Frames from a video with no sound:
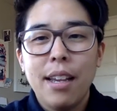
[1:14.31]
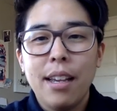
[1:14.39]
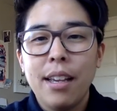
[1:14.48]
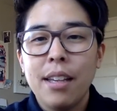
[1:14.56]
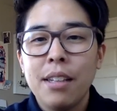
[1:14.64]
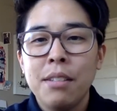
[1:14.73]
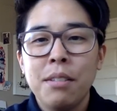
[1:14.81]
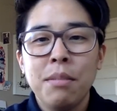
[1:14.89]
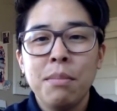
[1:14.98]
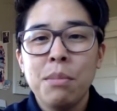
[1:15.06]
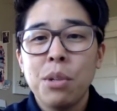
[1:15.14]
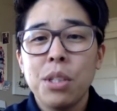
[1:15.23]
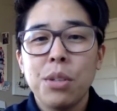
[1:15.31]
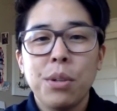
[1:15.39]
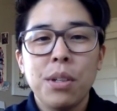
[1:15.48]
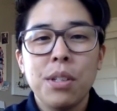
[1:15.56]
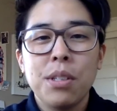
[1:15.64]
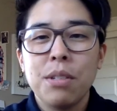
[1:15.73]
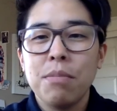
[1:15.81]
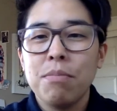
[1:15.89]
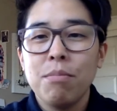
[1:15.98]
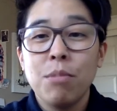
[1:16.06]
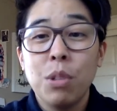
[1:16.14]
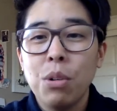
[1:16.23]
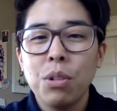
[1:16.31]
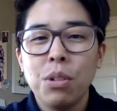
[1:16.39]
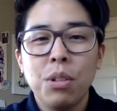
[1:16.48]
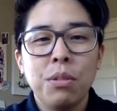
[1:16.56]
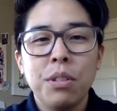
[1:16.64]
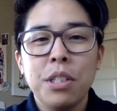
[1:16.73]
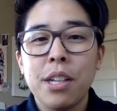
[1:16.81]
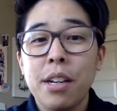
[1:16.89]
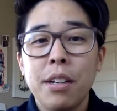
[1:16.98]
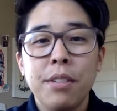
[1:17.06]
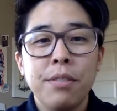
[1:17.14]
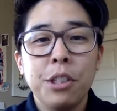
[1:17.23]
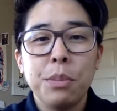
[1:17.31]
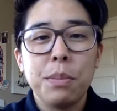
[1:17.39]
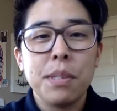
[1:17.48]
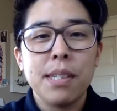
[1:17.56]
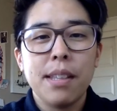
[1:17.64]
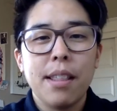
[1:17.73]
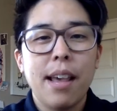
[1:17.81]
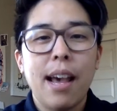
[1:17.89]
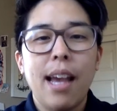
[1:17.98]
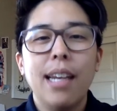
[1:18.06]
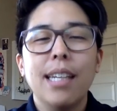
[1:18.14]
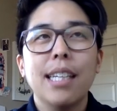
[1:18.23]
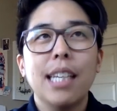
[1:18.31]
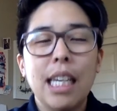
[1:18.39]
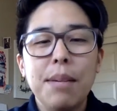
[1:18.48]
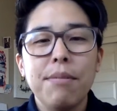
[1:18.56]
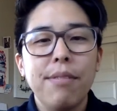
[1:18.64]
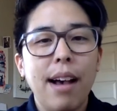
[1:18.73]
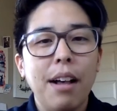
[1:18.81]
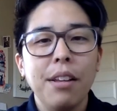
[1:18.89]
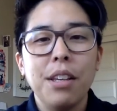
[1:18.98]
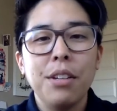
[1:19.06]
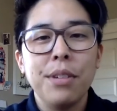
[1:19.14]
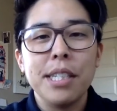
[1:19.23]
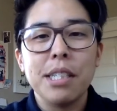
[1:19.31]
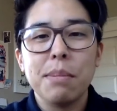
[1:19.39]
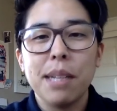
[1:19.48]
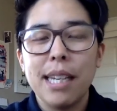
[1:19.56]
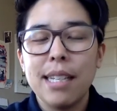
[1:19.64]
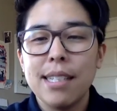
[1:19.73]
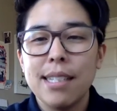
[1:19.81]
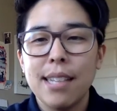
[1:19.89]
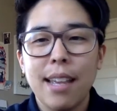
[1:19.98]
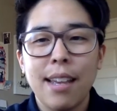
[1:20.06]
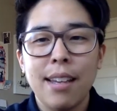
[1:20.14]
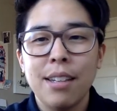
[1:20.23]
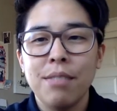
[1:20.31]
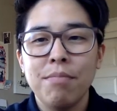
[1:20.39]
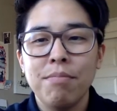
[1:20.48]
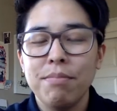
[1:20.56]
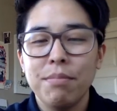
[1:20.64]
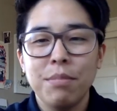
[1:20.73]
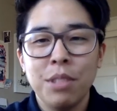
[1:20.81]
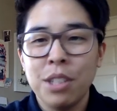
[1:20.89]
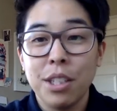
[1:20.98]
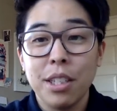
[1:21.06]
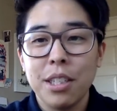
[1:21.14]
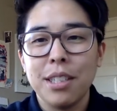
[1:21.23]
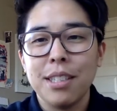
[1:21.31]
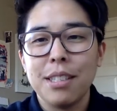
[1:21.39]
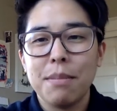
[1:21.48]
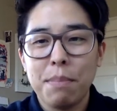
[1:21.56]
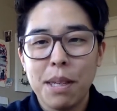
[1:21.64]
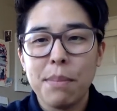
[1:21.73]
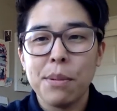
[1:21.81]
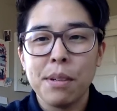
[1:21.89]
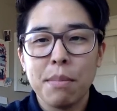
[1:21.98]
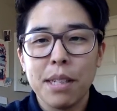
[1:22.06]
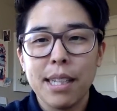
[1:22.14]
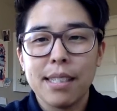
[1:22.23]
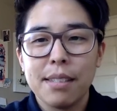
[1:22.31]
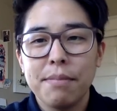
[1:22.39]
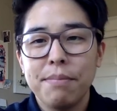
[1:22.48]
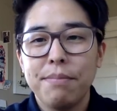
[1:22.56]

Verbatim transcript: and more towards local regenerative loops that keep value in its place and nourishes people in place.